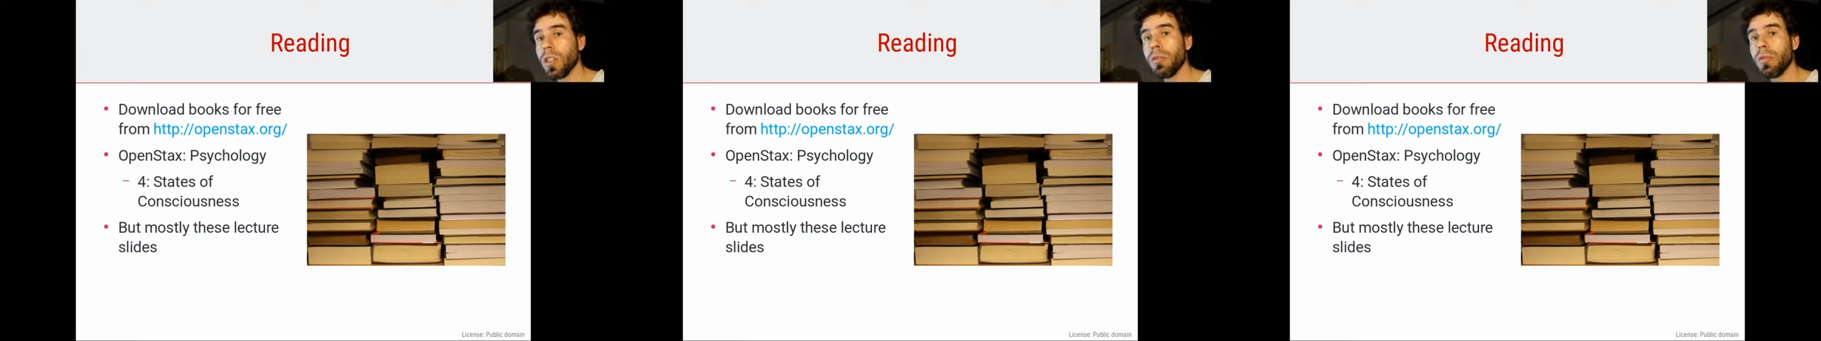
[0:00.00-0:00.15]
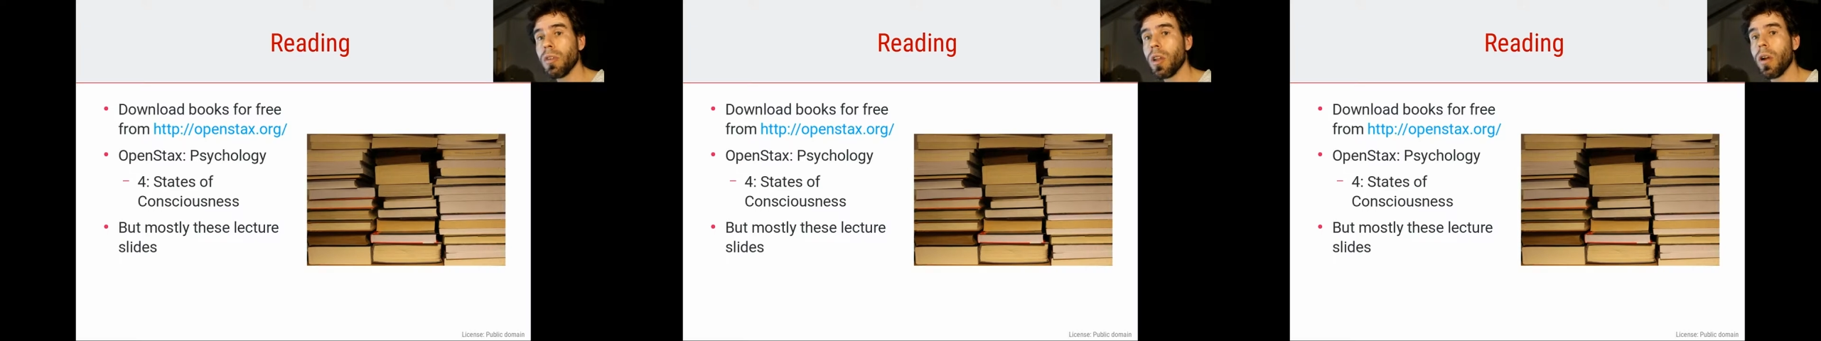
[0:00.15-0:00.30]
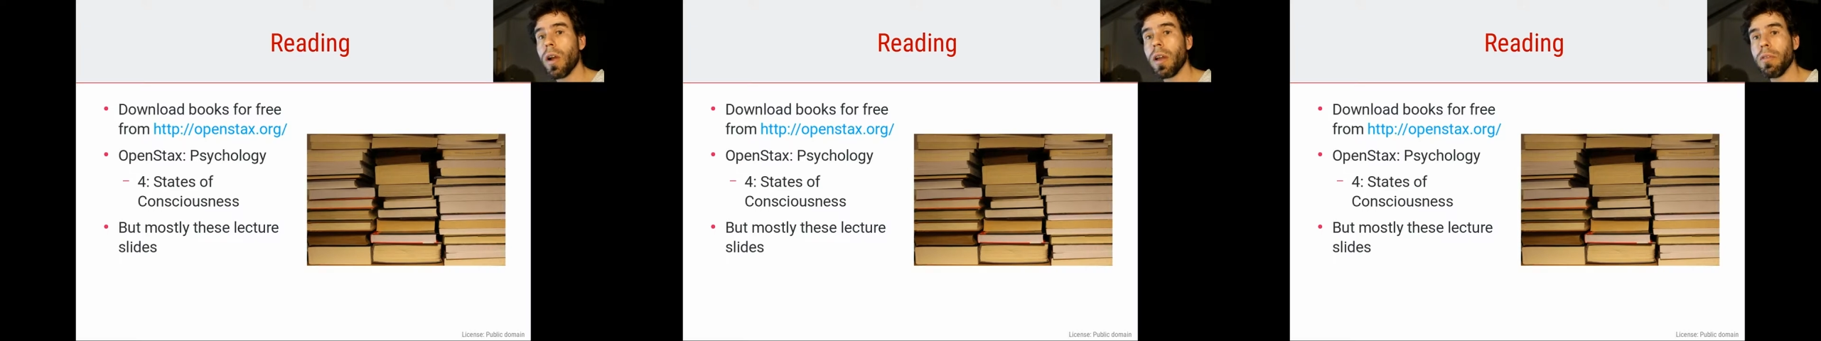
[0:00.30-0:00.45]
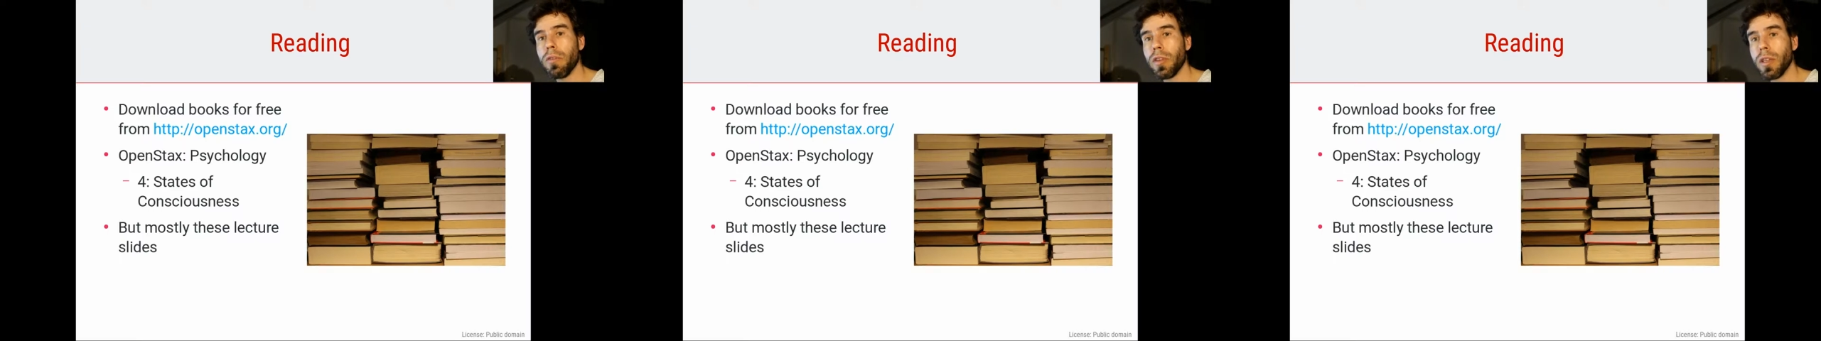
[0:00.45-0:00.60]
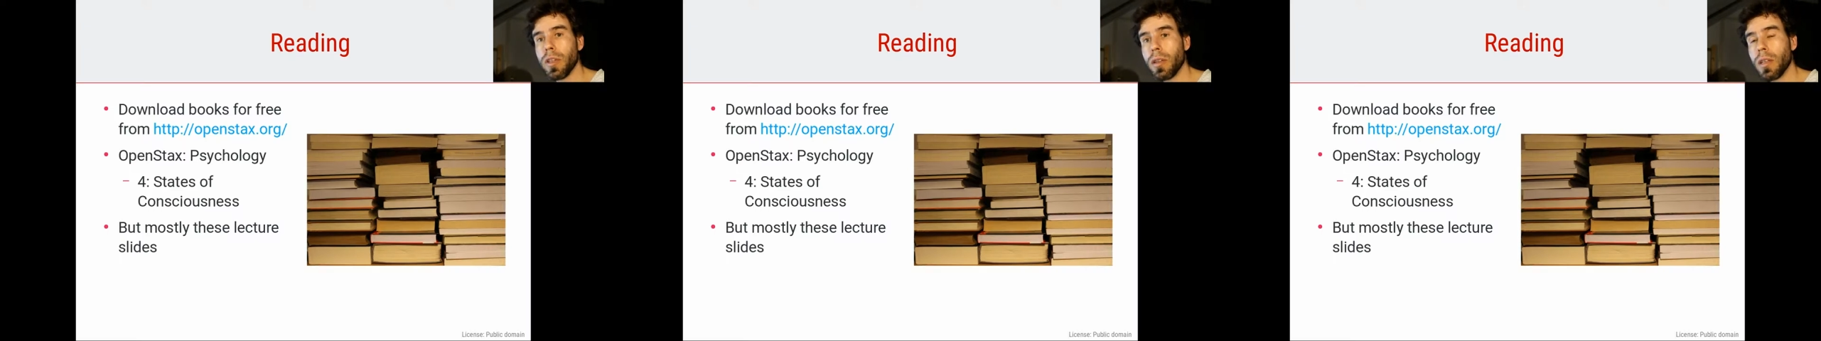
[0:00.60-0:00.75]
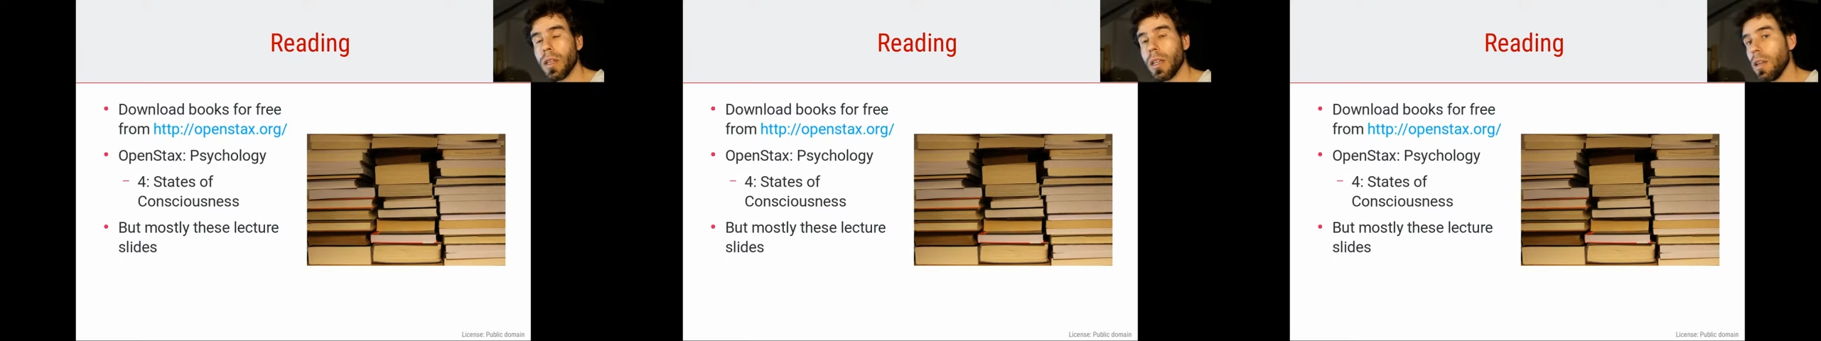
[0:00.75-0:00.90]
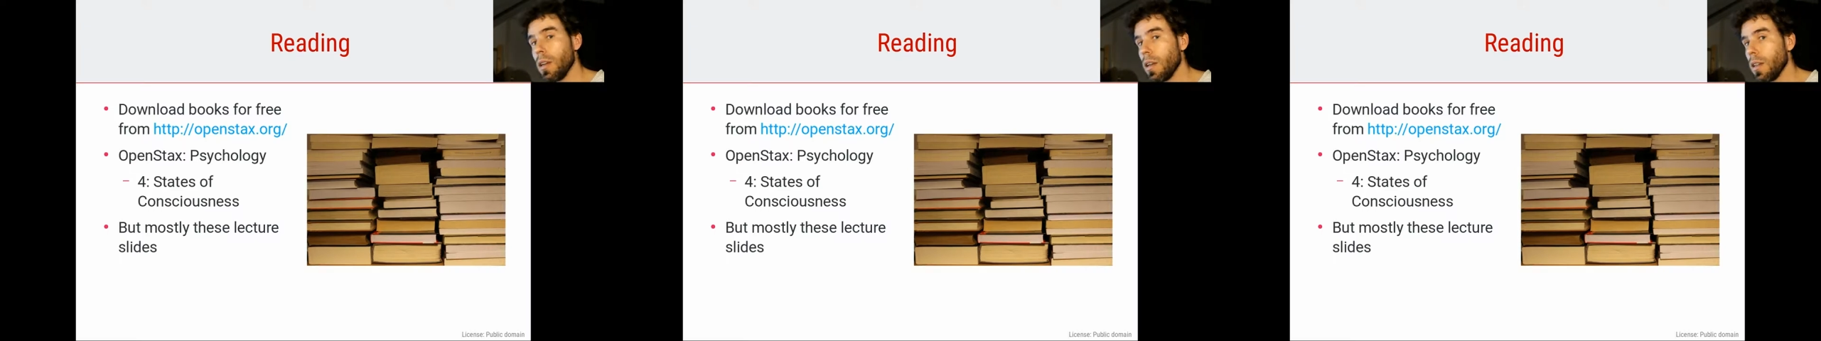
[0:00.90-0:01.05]
even though I
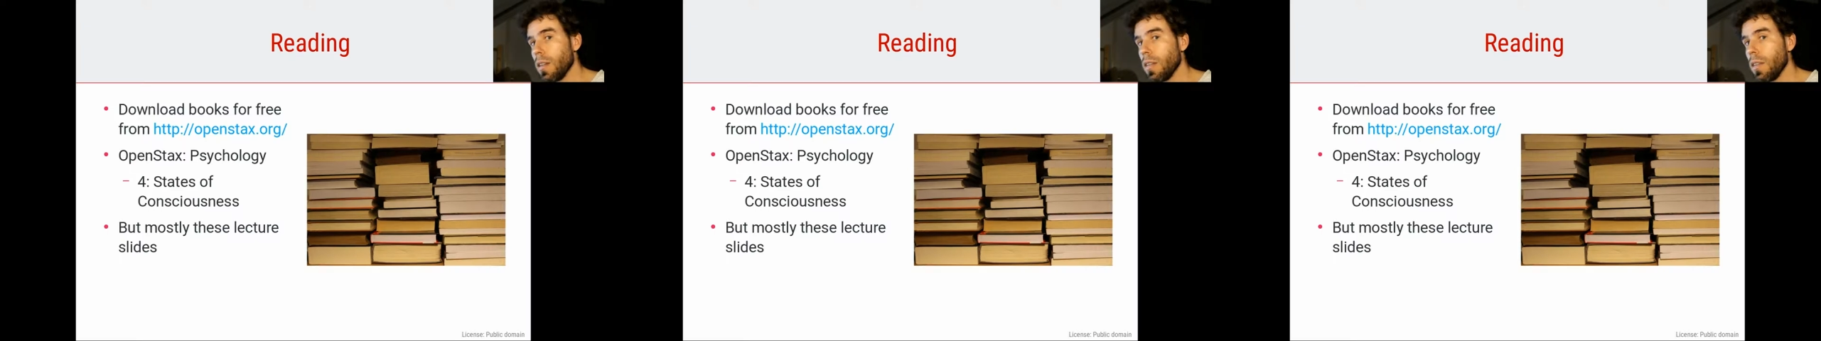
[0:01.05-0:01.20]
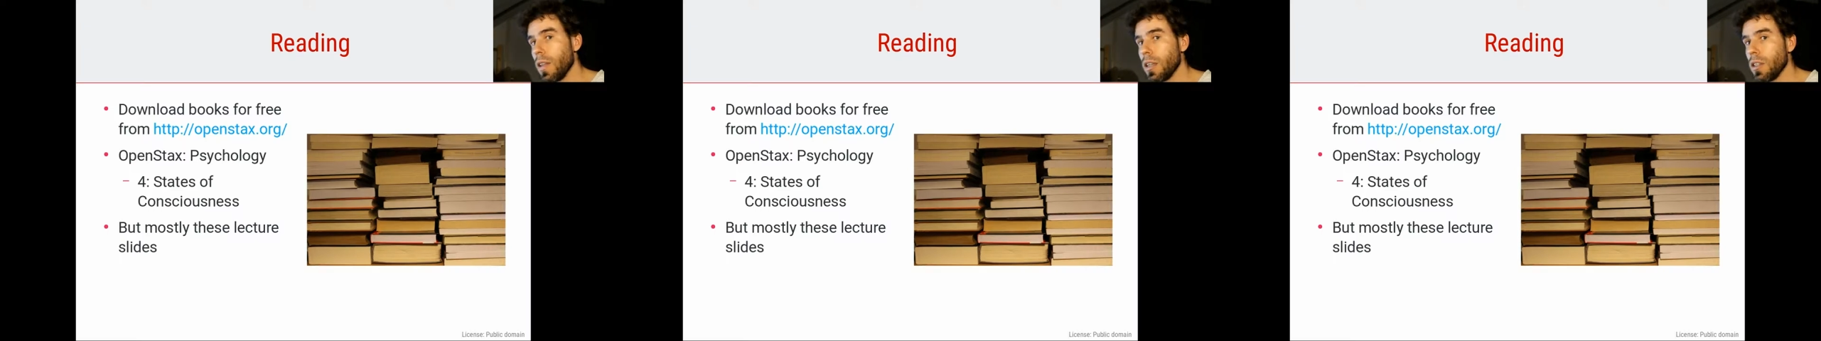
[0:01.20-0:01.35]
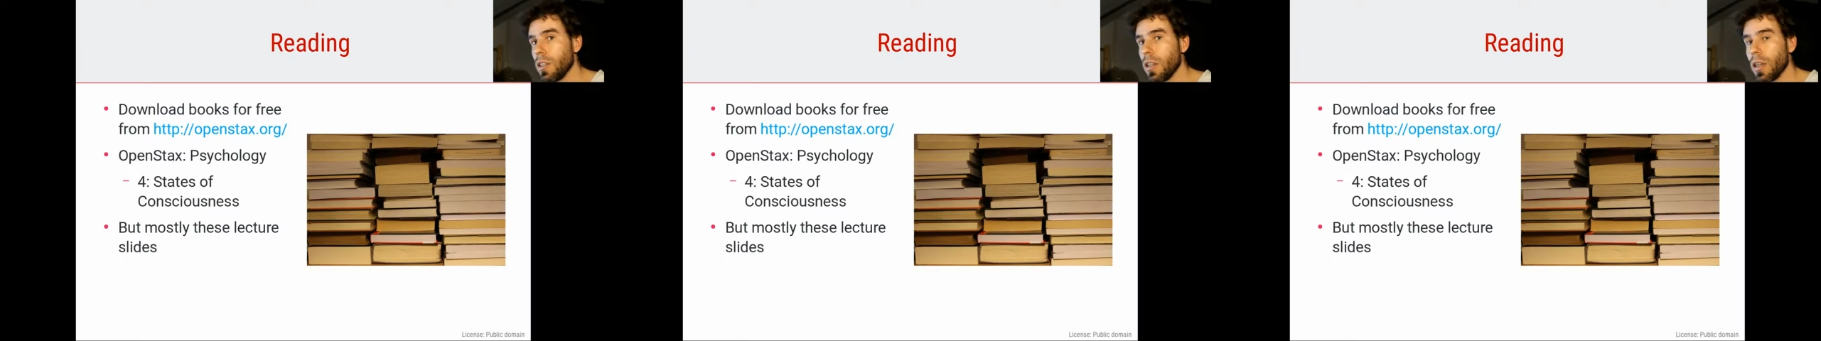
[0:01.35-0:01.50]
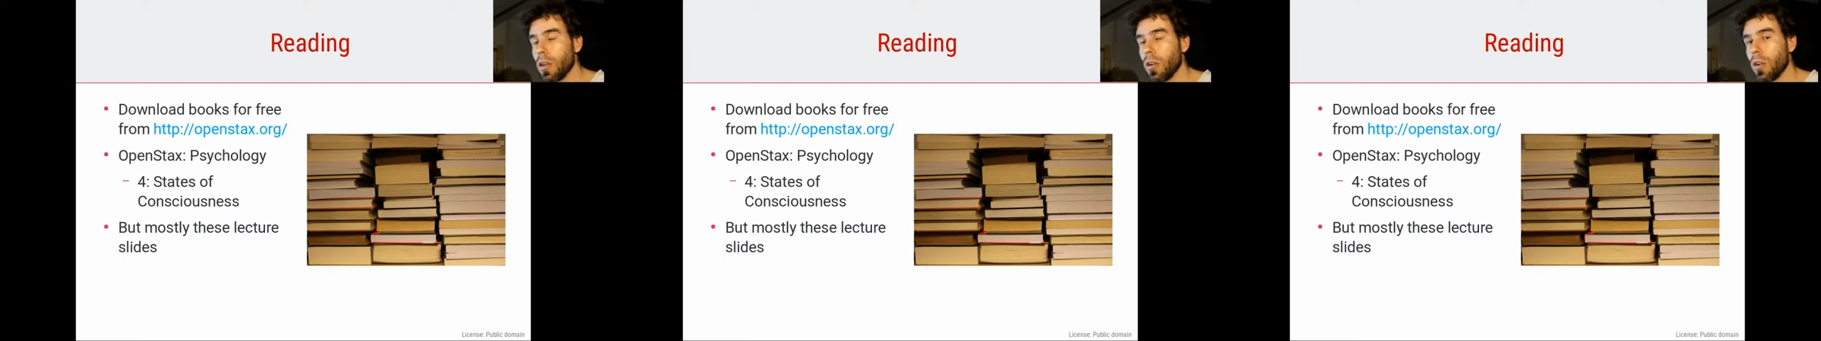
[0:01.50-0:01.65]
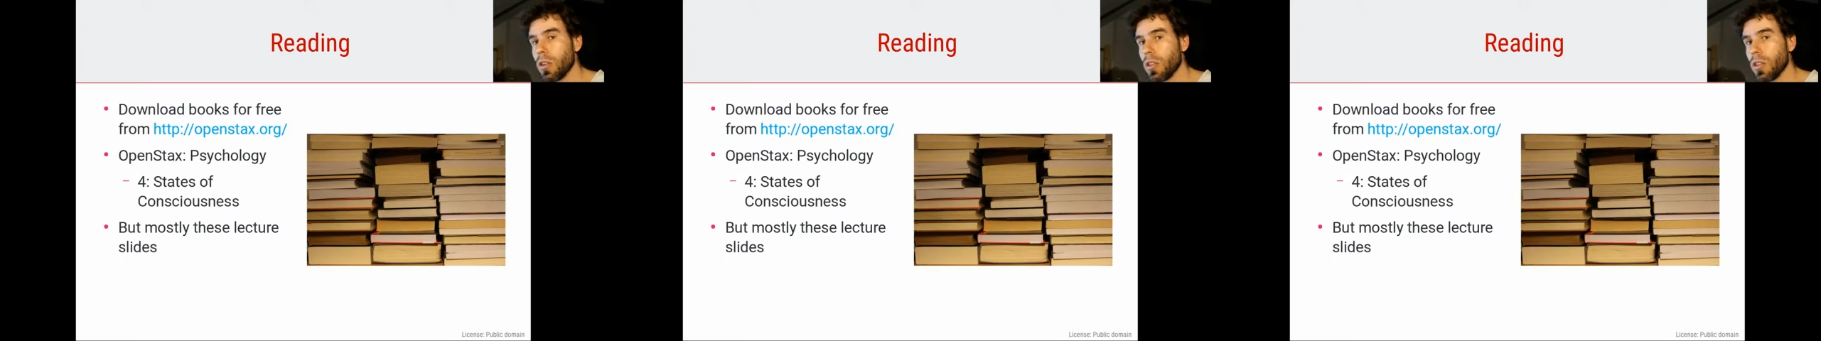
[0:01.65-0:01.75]
feel that attention and